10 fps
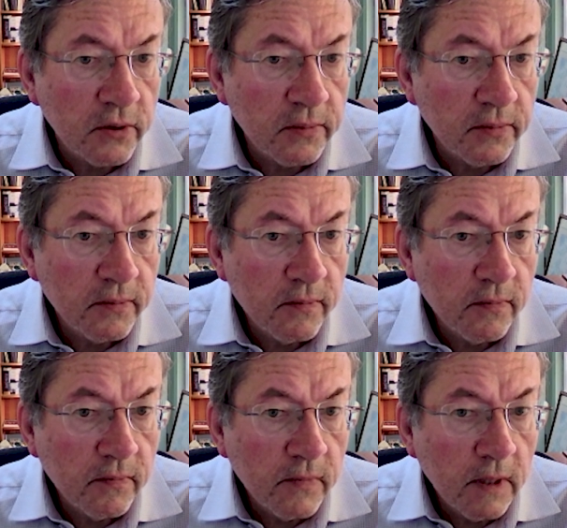issue.
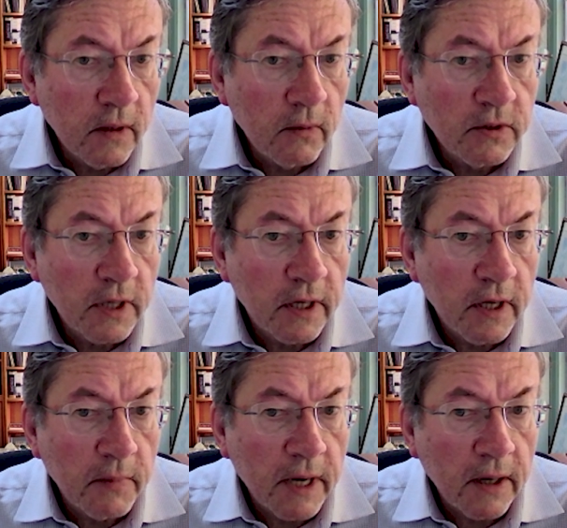We're
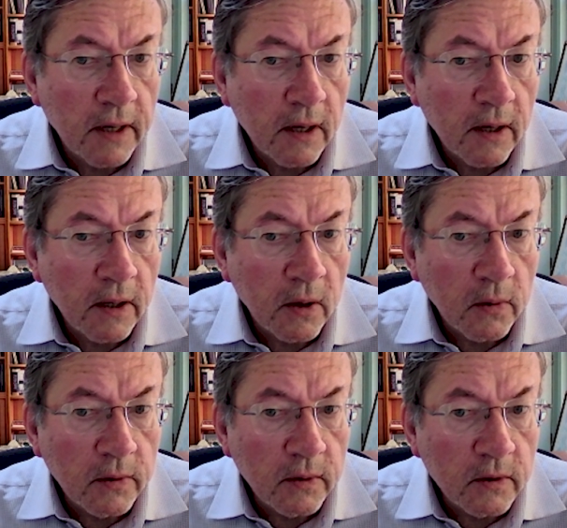talking about,
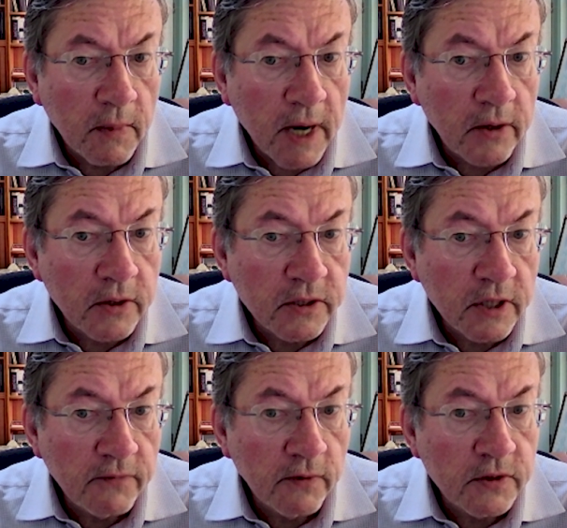
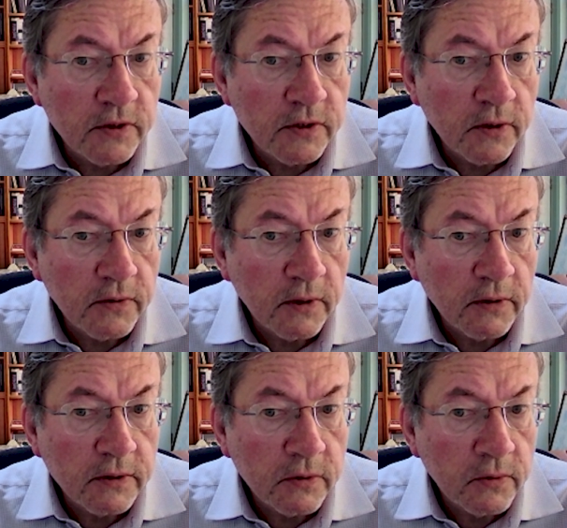democracy versus
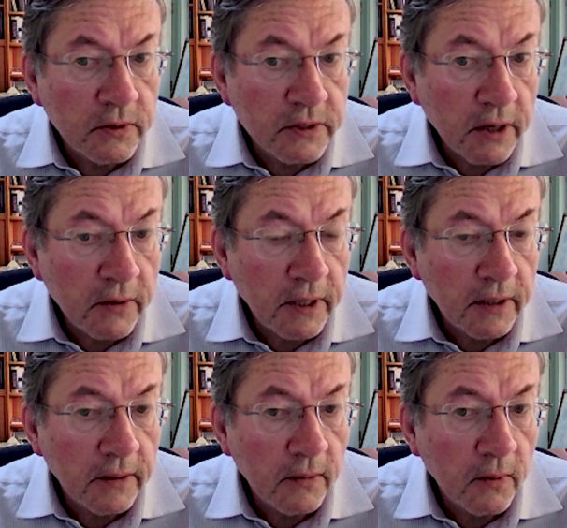
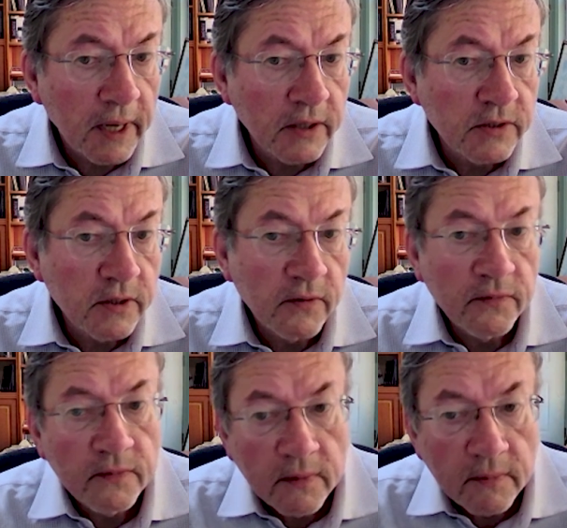authoritarian ways
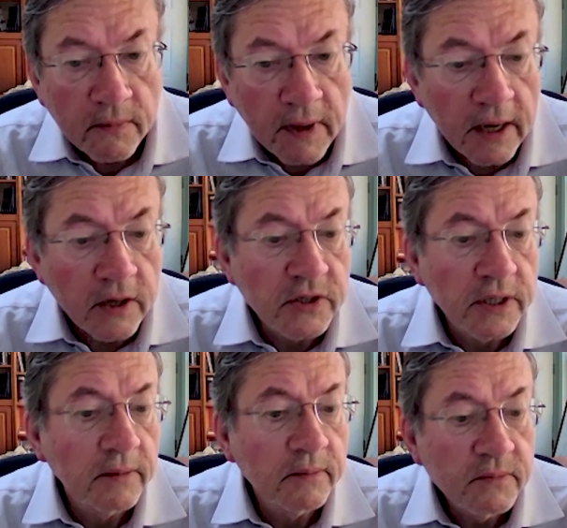of
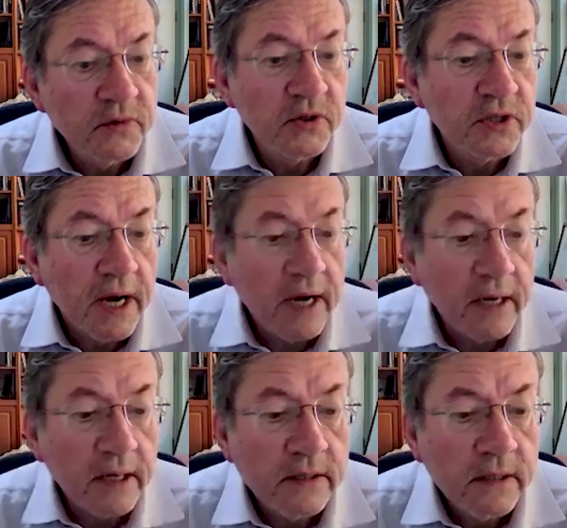managing
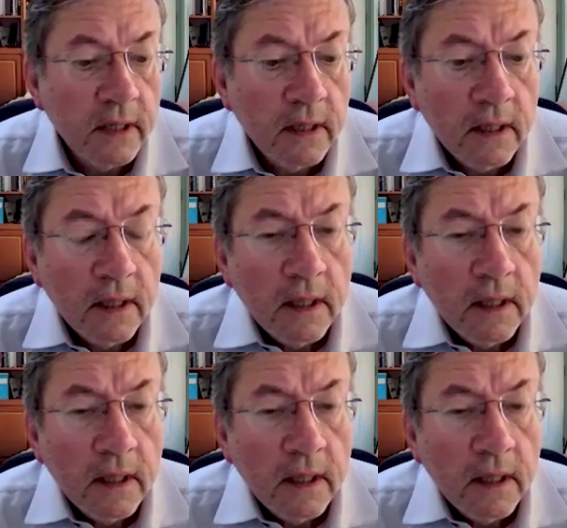societies.